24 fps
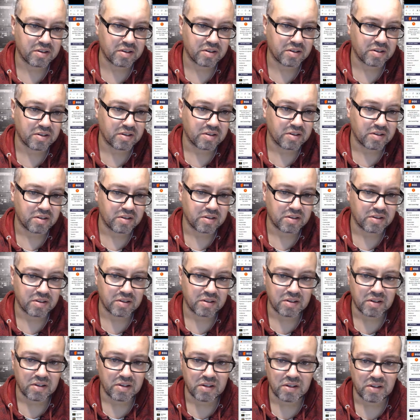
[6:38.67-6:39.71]

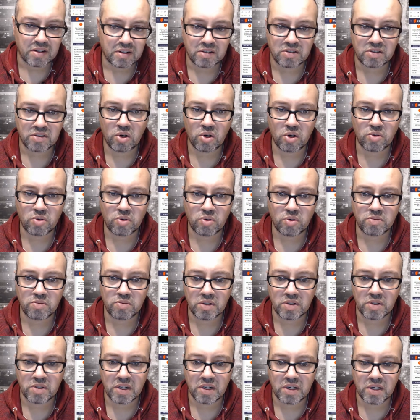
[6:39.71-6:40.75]
So it's
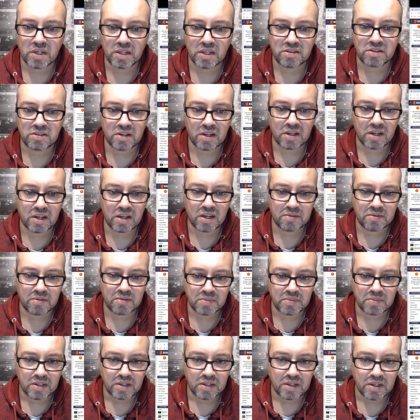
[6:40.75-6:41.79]
a
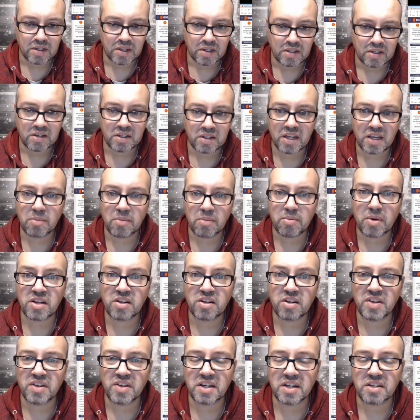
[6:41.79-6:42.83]
game by Devier. It's a
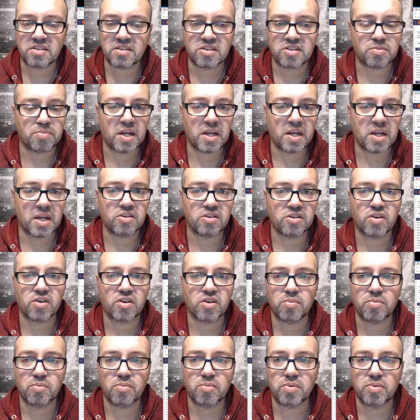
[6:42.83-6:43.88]
Spanish company.
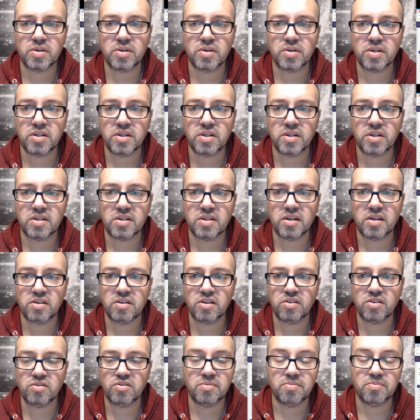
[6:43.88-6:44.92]
They usually
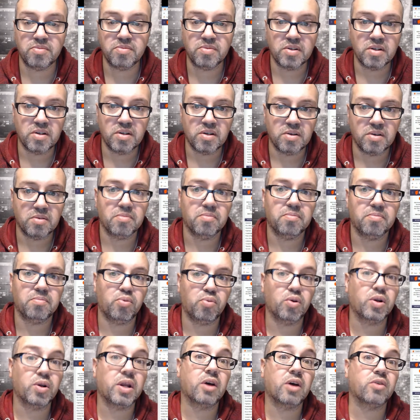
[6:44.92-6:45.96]
put out very
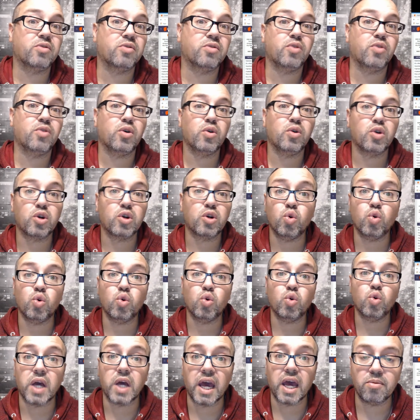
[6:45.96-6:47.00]
cool games.
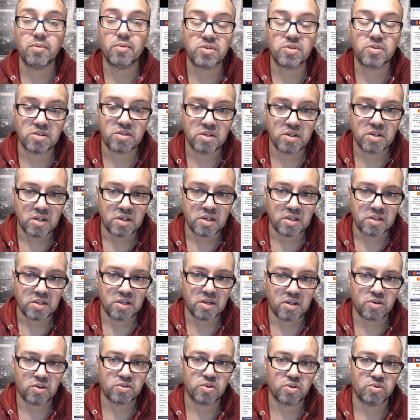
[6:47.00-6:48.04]
They also
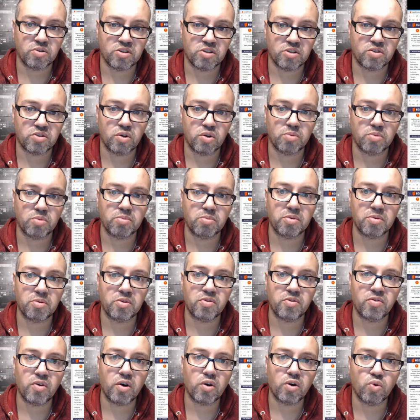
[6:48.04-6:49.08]
distribute very cool
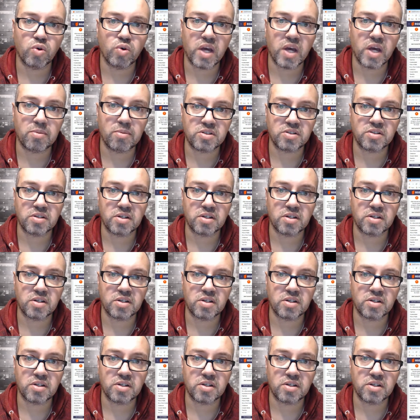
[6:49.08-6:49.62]
games in